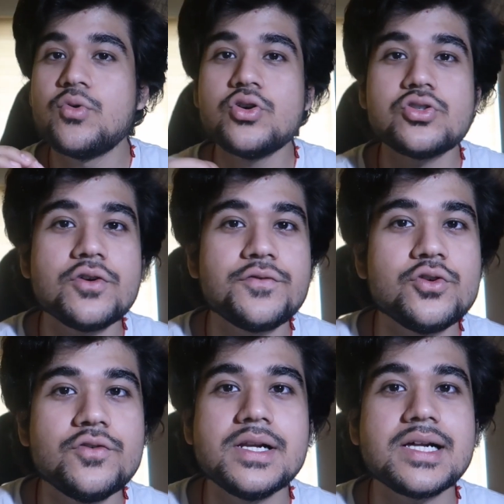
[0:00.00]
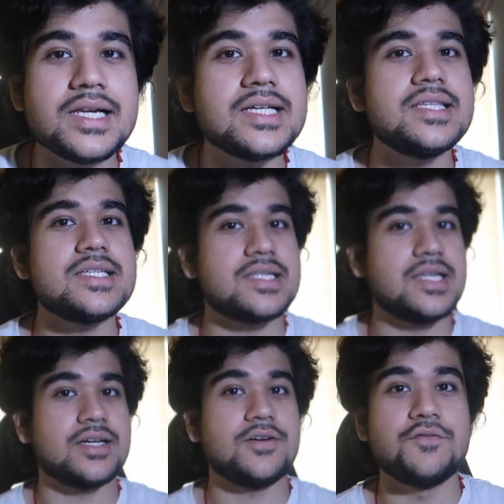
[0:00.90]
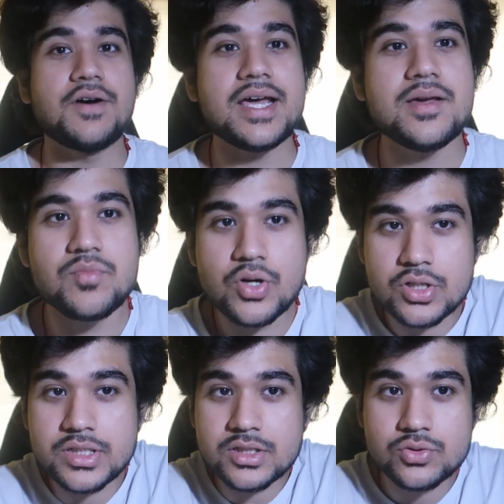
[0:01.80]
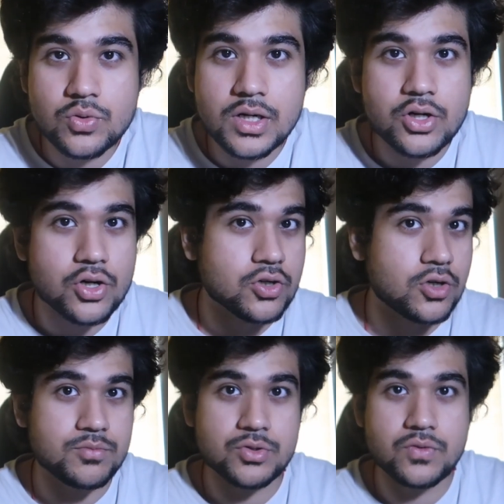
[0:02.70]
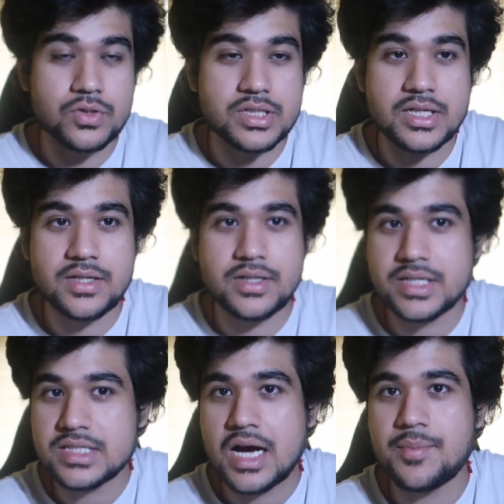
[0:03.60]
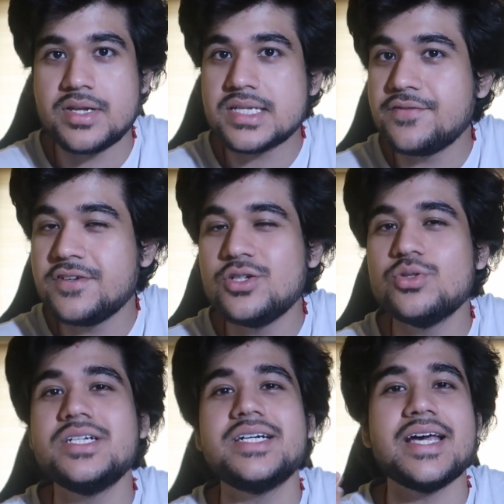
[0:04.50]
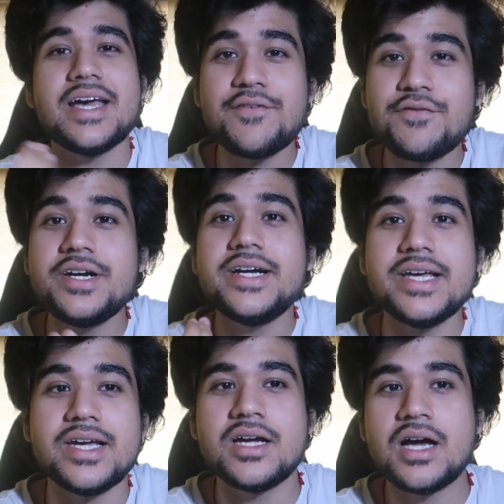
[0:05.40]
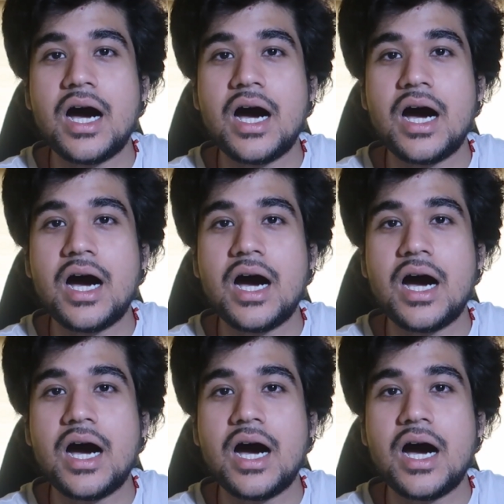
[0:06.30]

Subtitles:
most of you will click this link. Why? Because it is google.com. You would say it is harmless and we use it every day.